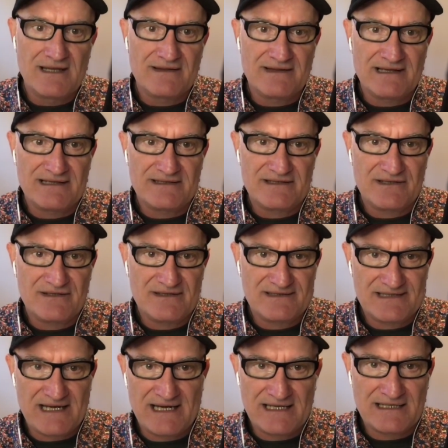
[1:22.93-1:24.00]
than to
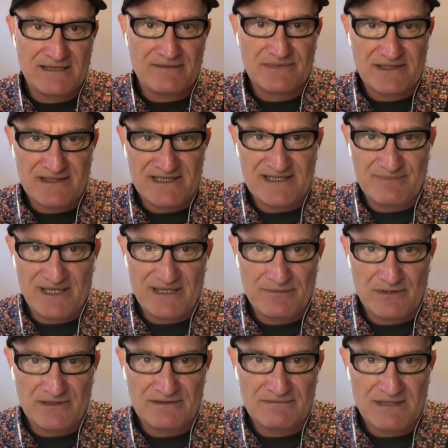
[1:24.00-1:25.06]
stand up to these
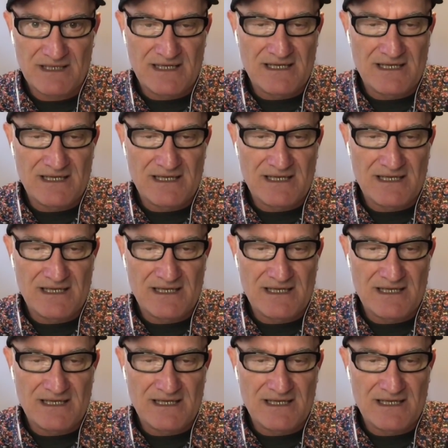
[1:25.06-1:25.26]
people and